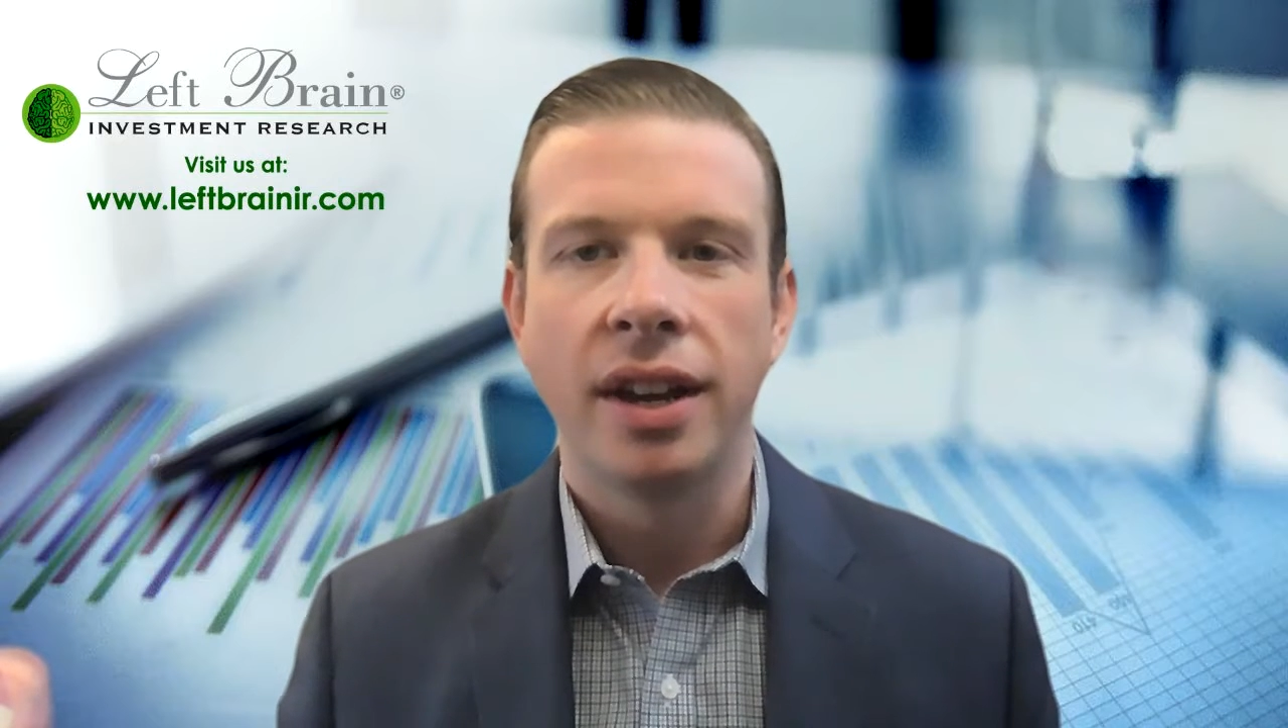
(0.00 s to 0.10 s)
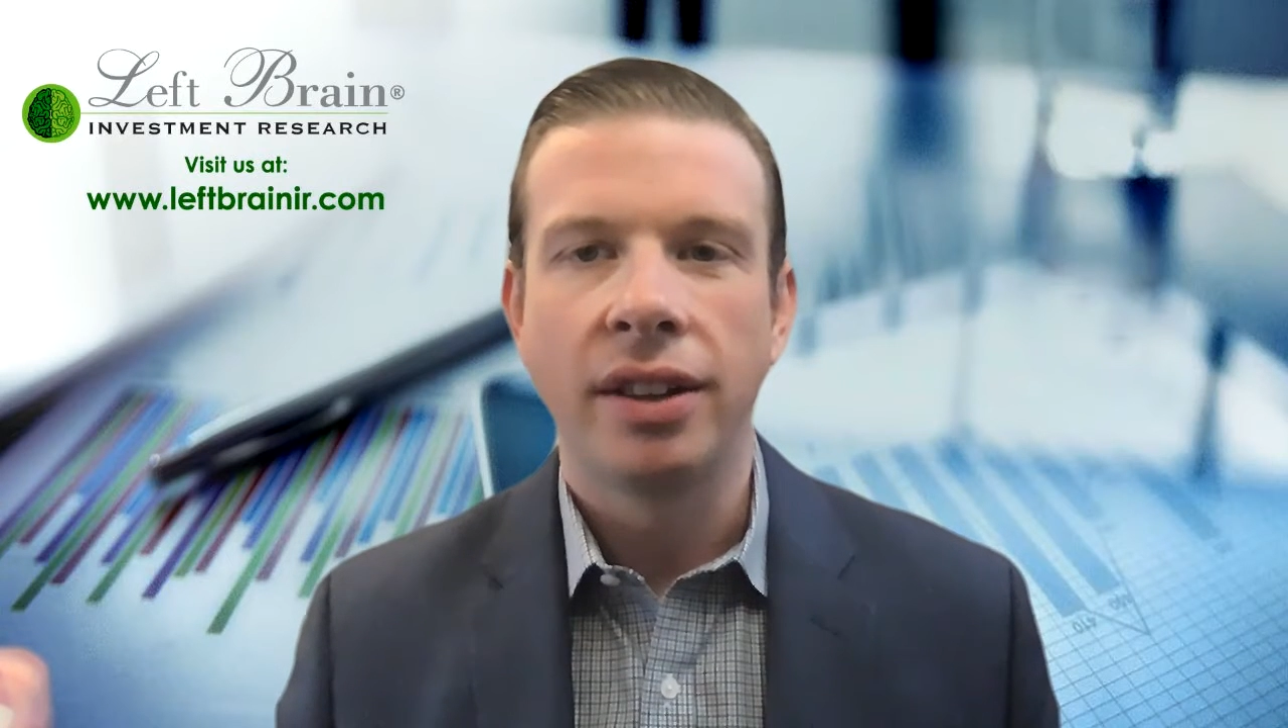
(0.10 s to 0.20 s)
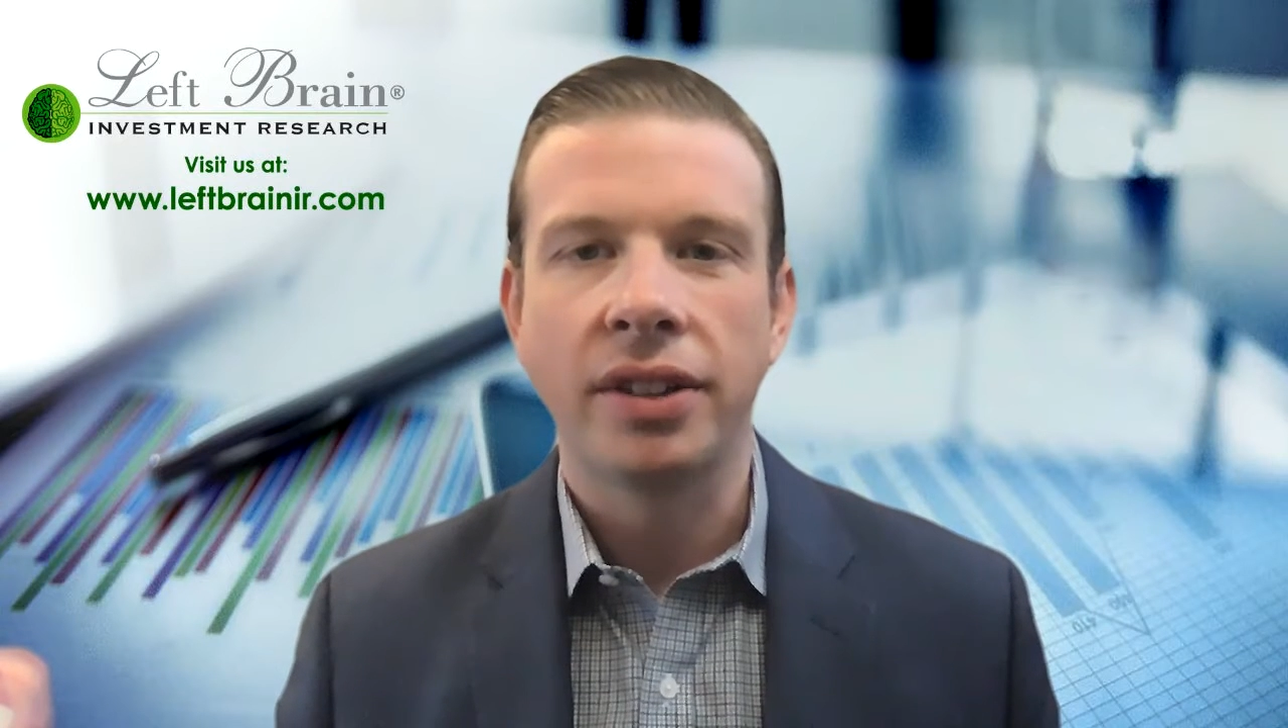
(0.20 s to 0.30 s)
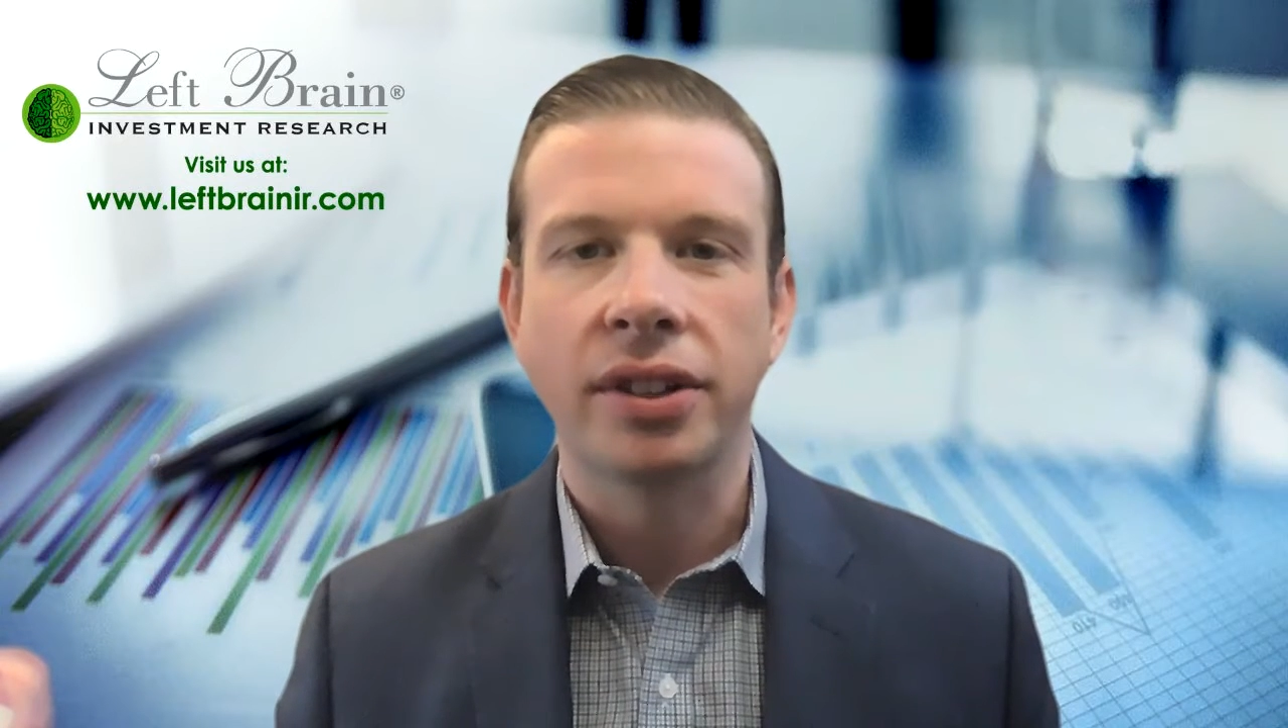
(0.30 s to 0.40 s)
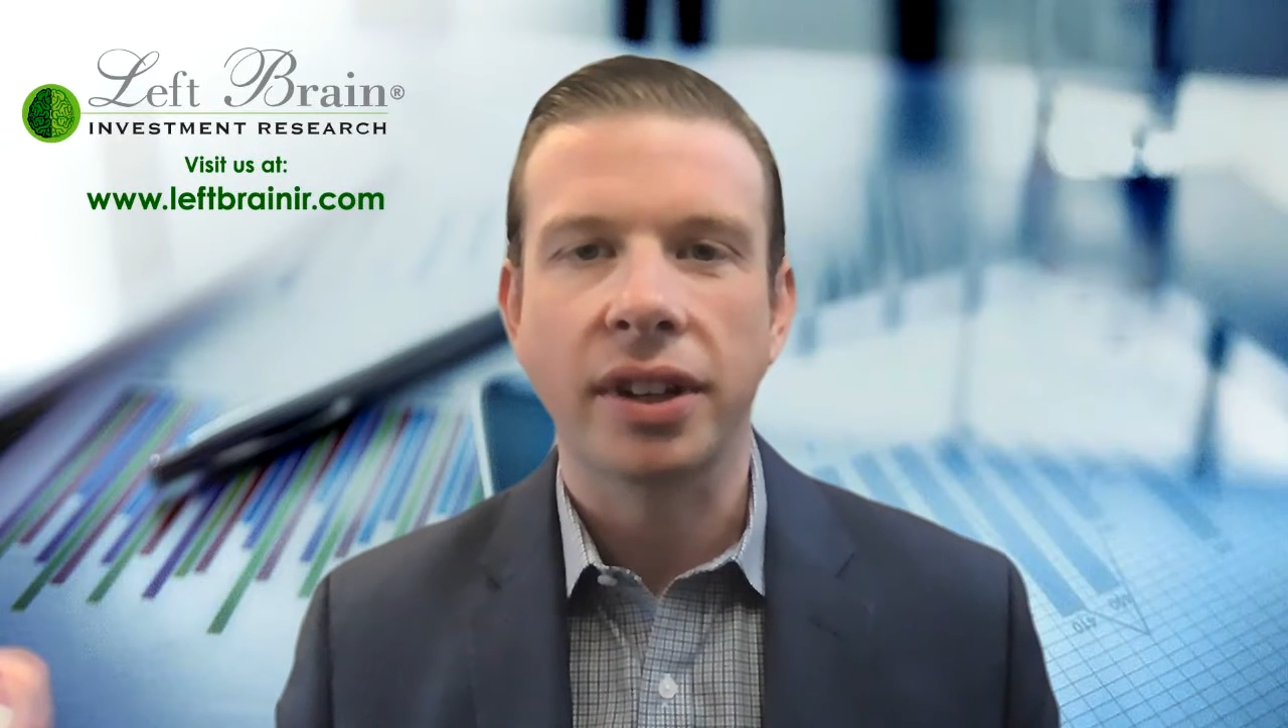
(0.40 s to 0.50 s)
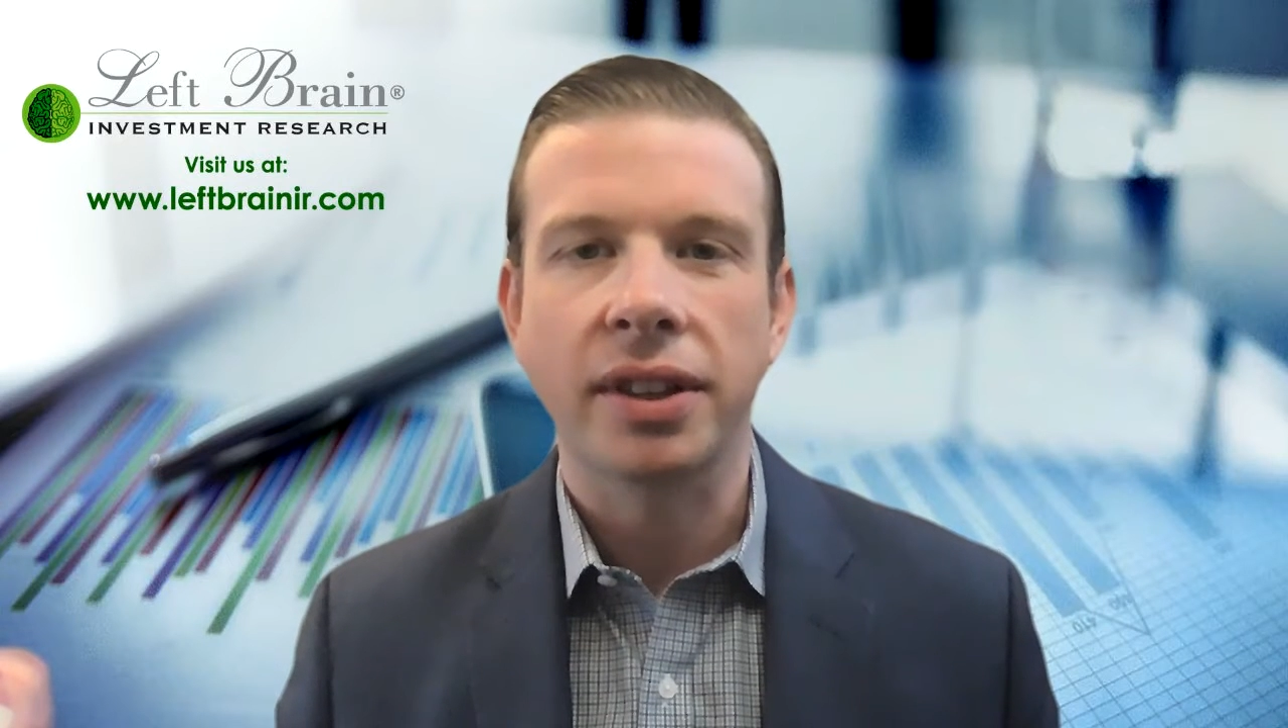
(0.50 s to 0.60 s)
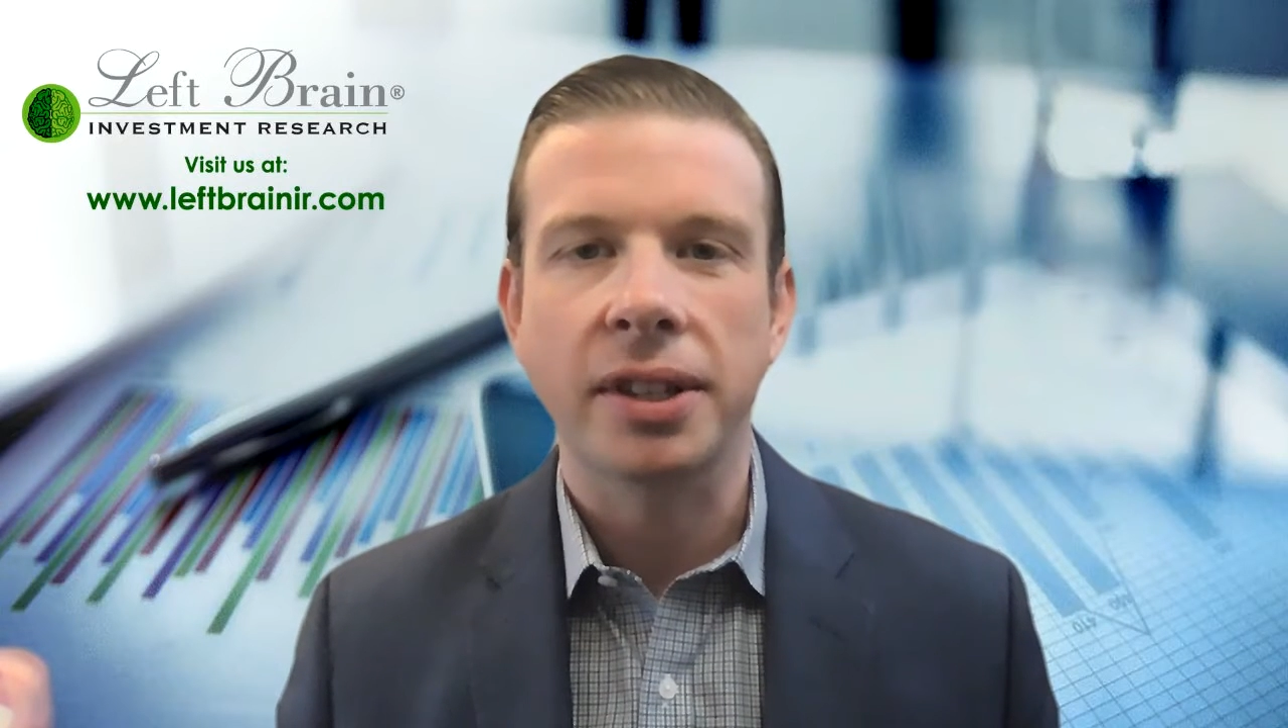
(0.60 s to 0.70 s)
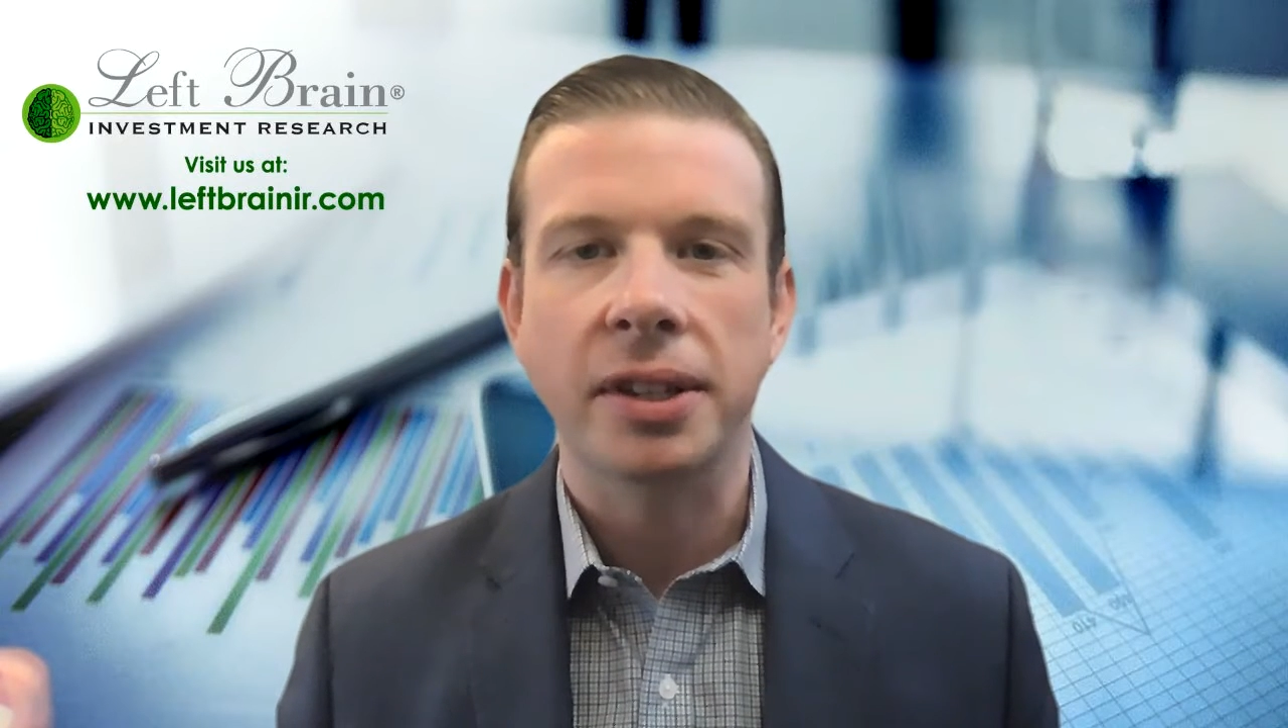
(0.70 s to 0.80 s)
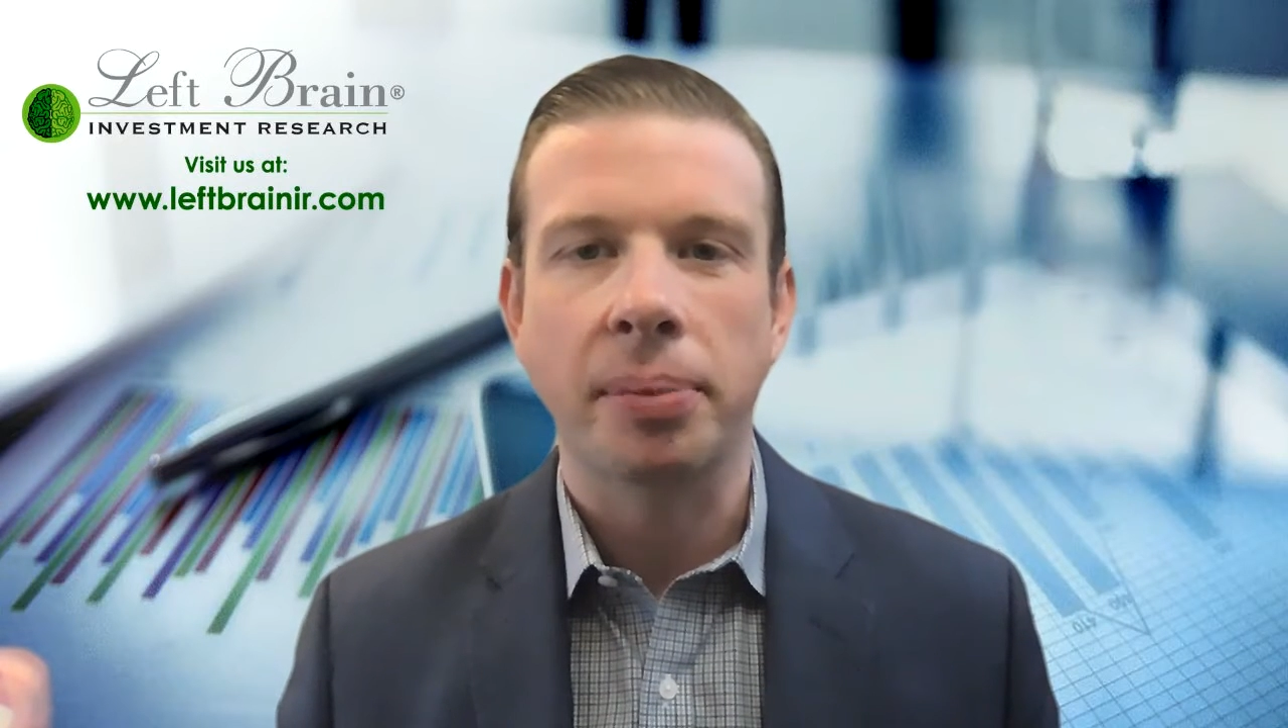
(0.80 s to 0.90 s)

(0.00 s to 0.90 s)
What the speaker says: Let's look at this in